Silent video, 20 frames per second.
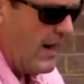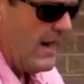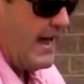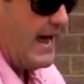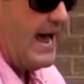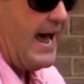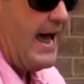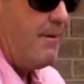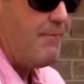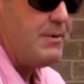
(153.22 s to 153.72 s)
what
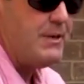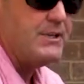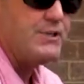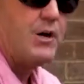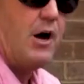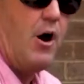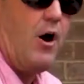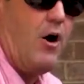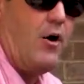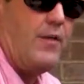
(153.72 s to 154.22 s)

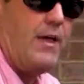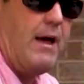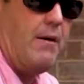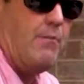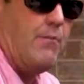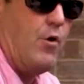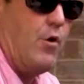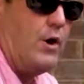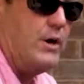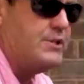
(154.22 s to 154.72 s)
happens, all
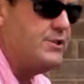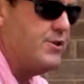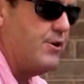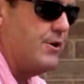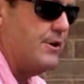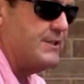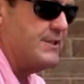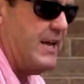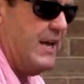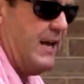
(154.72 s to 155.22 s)
that
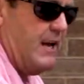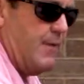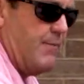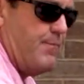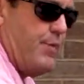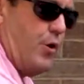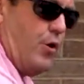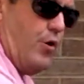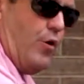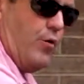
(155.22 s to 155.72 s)
moisture is
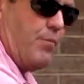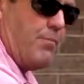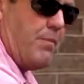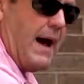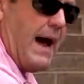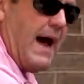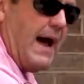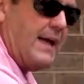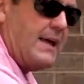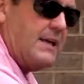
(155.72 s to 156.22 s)
getting pulled
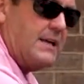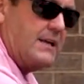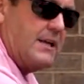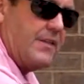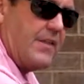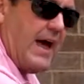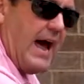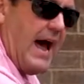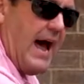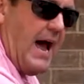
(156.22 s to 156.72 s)
back
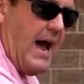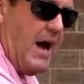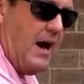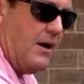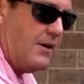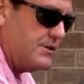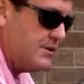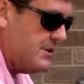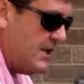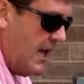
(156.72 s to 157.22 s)
into the
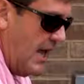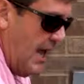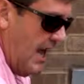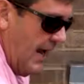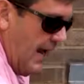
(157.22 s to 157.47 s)
house,